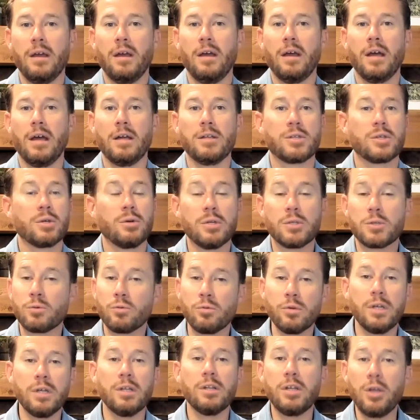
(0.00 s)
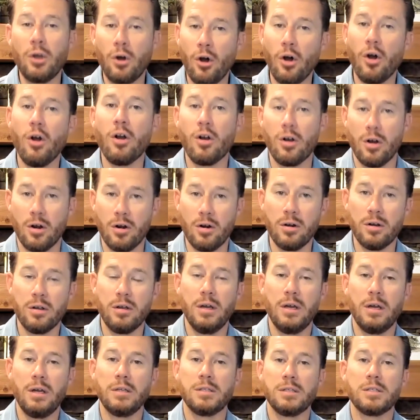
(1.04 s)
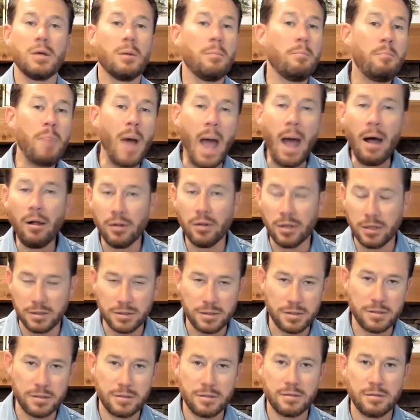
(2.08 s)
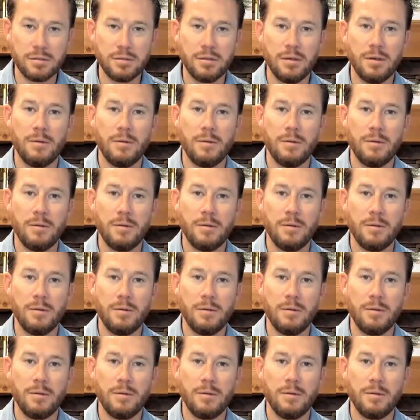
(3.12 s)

And so it's really hard to balance